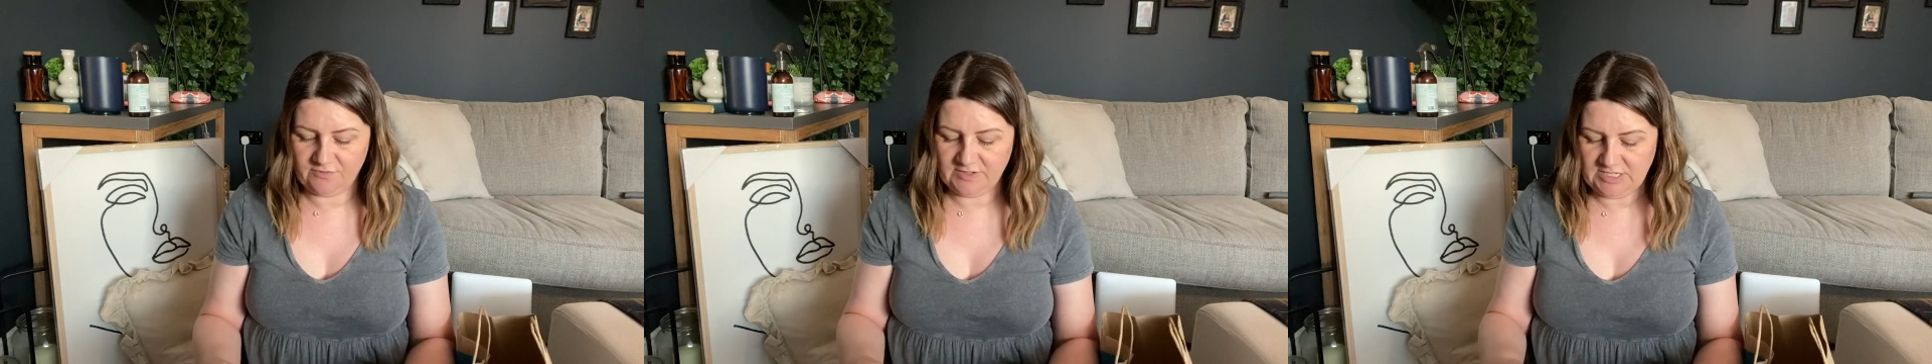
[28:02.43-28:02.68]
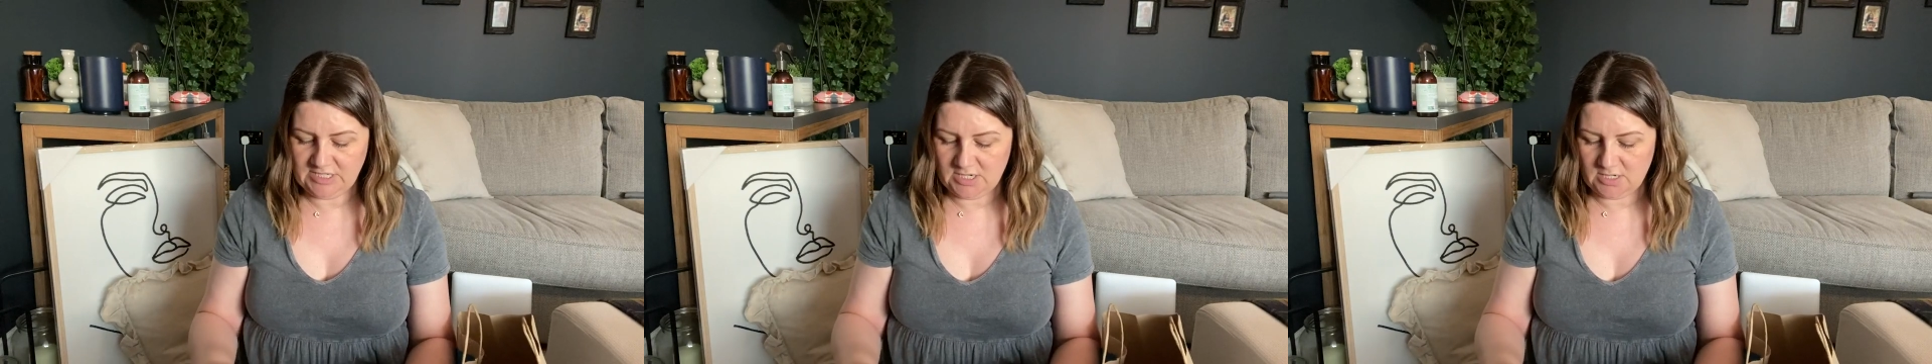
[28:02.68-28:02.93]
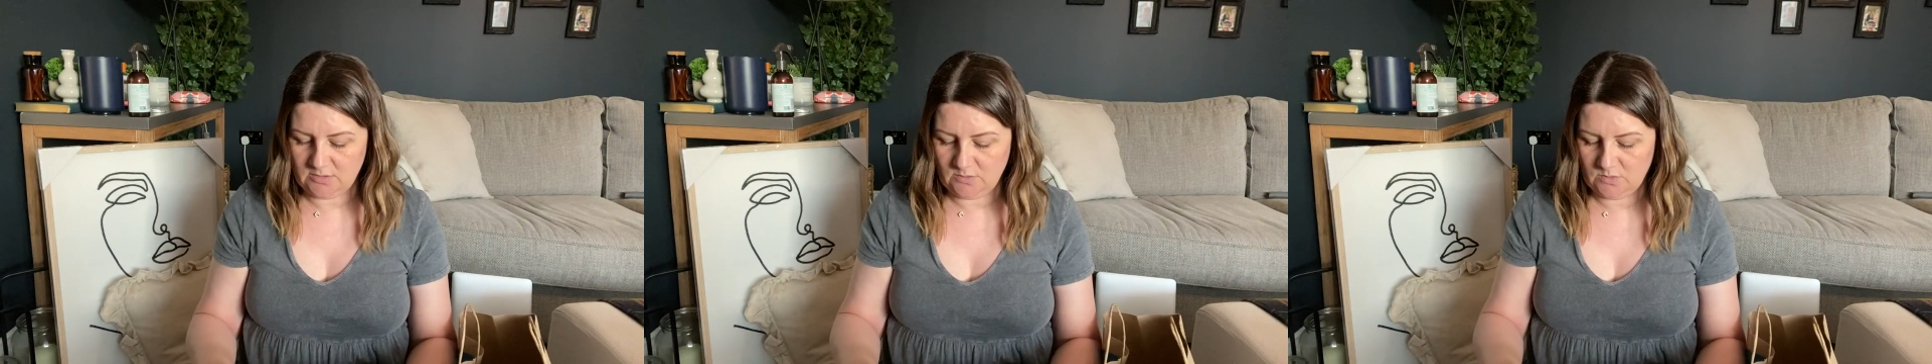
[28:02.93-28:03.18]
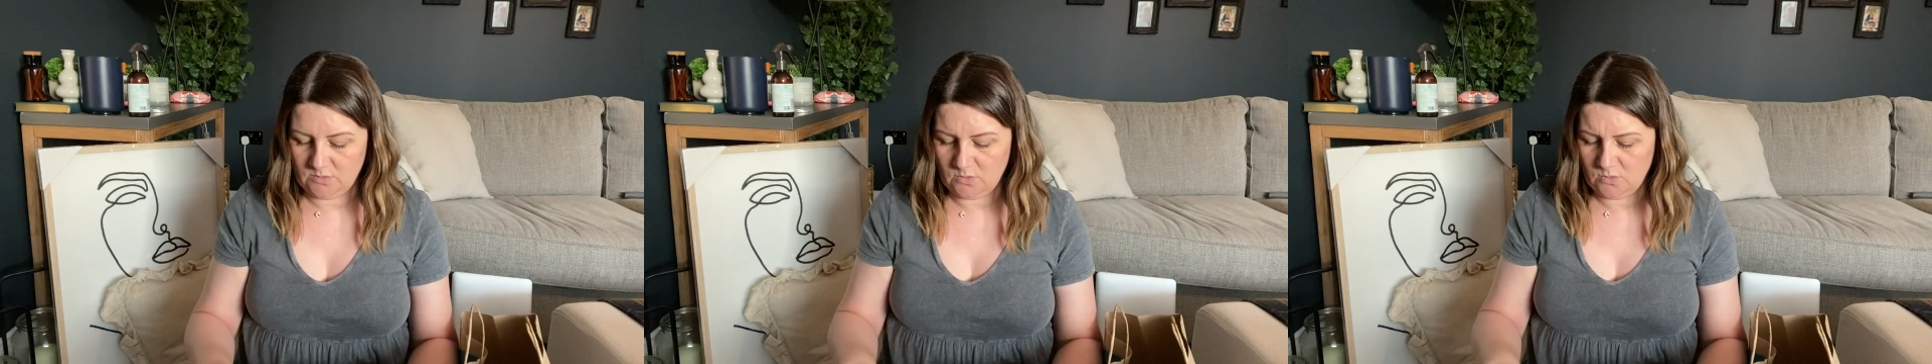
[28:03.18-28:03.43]
video
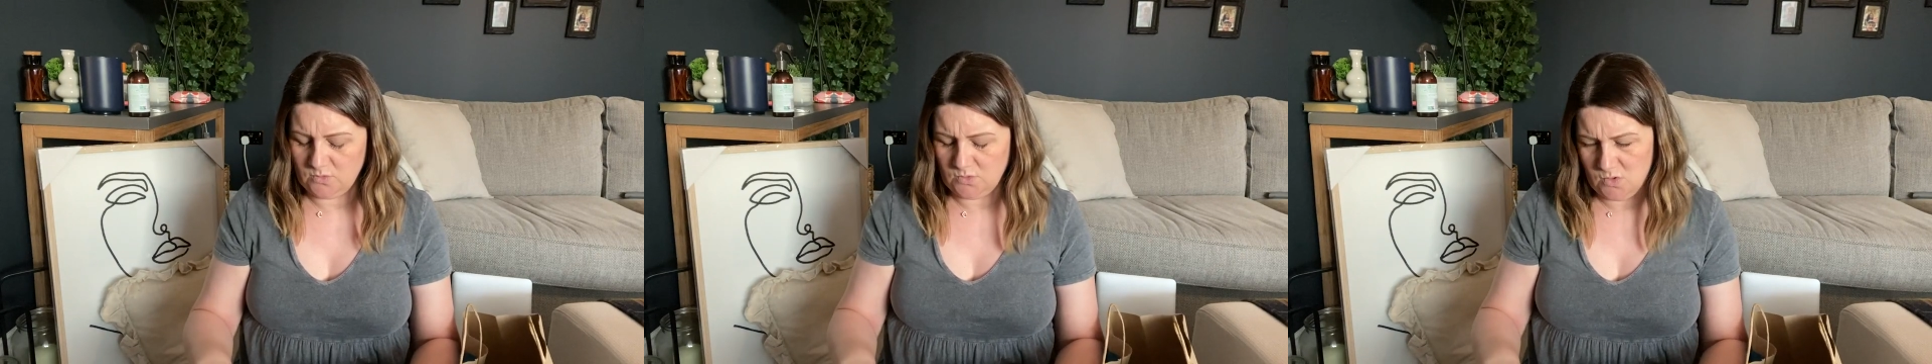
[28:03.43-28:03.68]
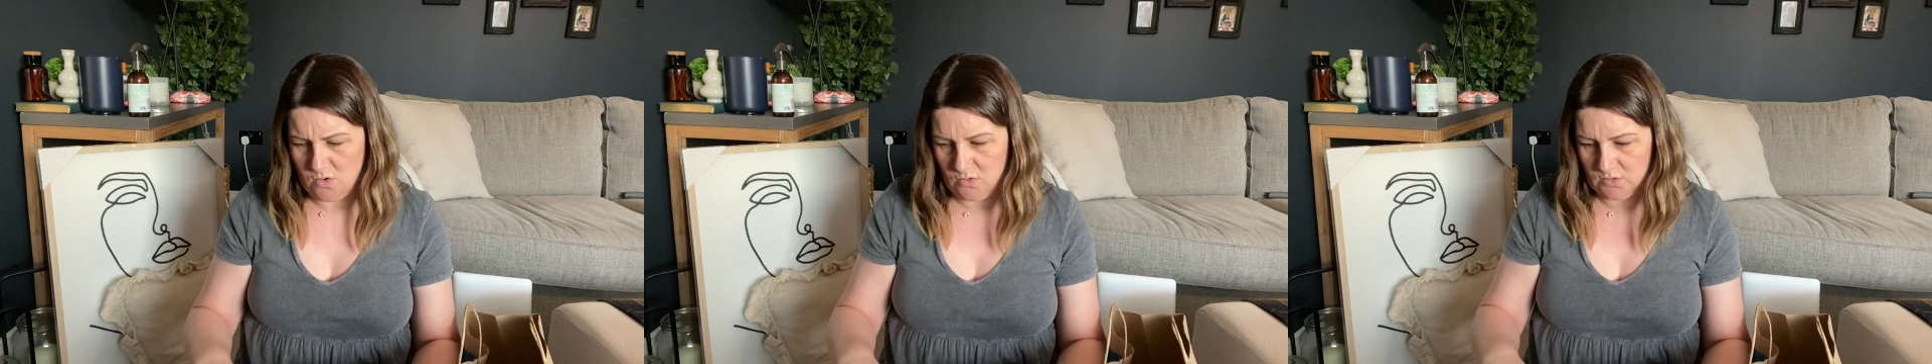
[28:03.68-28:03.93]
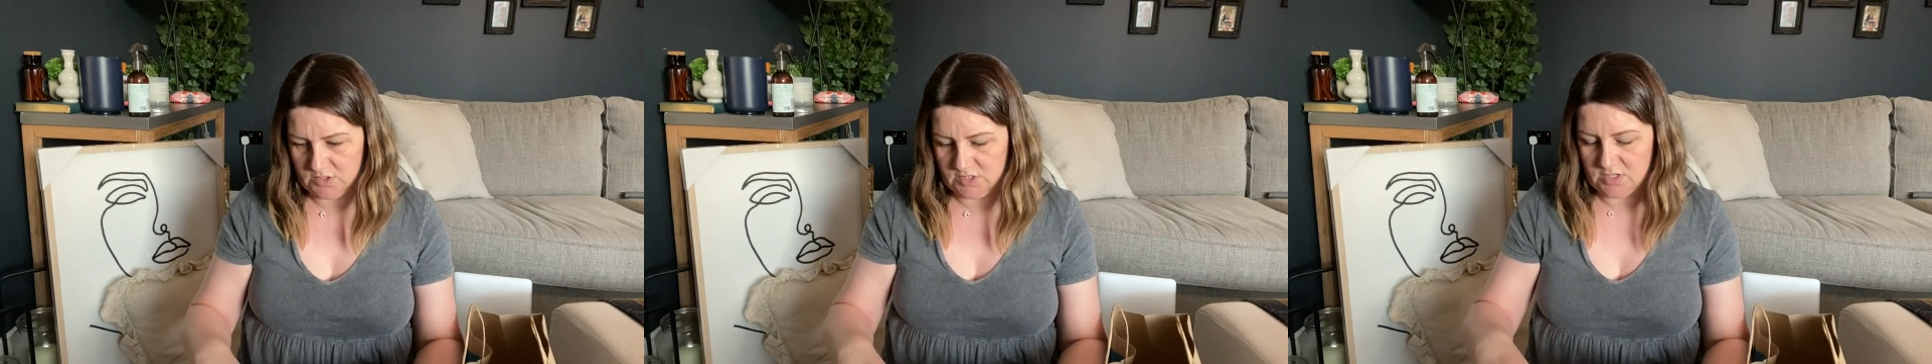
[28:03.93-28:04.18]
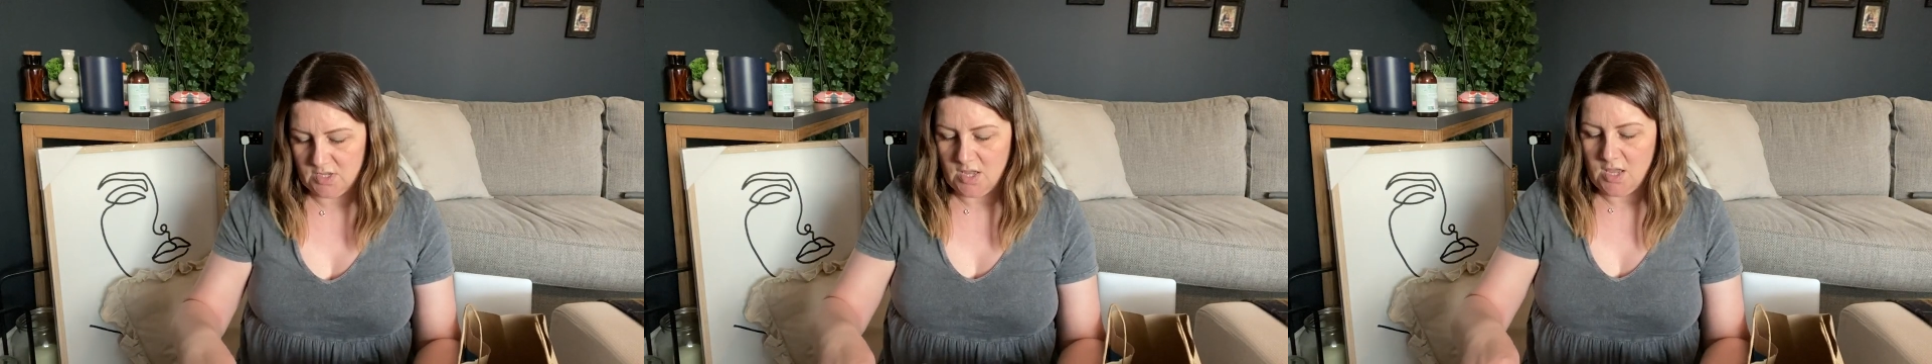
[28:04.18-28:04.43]
or not,